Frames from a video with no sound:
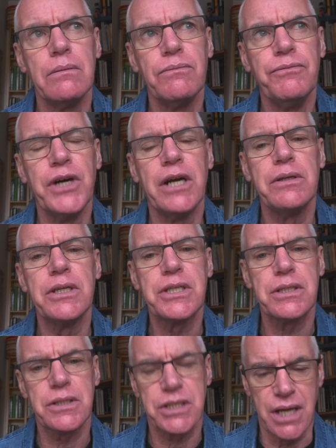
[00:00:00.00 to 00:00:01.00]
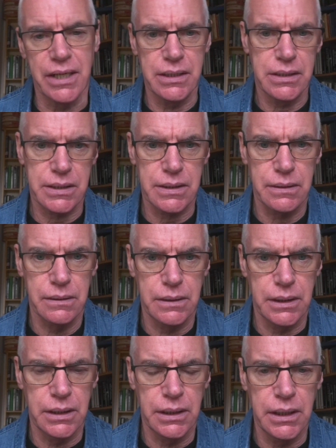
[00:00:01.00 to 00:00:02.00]
various sites
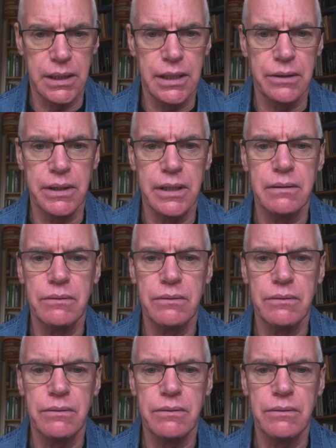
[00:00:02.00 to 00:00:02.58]
in the area,